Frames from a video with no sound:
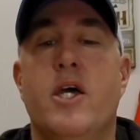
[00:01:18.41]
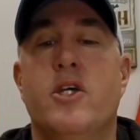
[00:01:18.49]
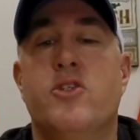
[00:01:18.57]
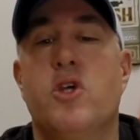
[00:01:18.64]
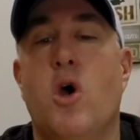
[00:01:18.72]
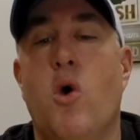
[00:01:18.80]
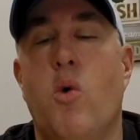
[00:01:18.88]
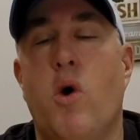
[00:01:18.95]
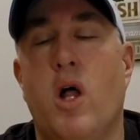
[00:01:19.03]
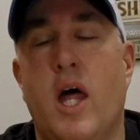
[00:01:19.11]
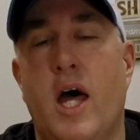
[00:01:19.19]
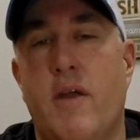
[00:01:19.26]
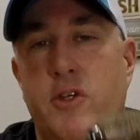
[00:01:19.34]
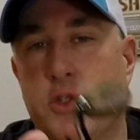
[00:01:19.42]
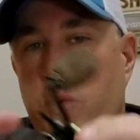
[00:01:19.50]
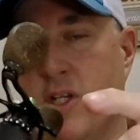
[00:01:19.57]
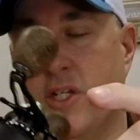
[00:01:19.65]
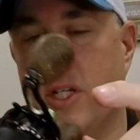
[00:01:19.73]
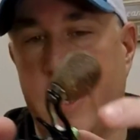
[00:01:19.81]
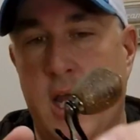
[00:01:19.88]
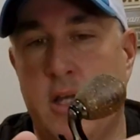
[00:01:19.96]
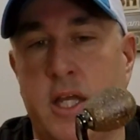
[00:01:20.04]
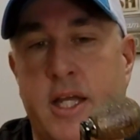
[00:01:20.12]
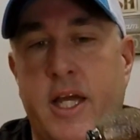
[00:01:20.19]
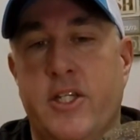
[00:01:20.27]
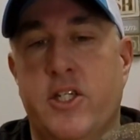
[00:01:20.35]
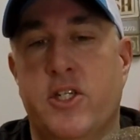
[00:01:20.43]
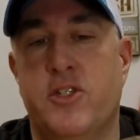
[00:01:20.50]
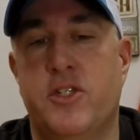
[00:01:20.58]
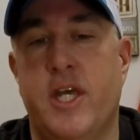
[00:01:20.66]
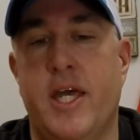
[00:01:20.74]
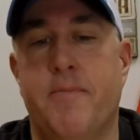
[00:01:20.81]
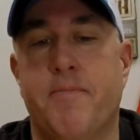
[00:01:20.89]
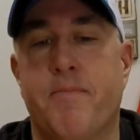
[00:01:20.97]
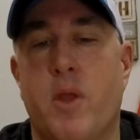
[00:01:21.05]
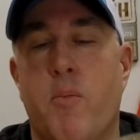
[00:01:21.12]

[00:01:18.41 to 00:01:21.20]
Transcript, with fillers: So a lot of us wrench it down, like I just said.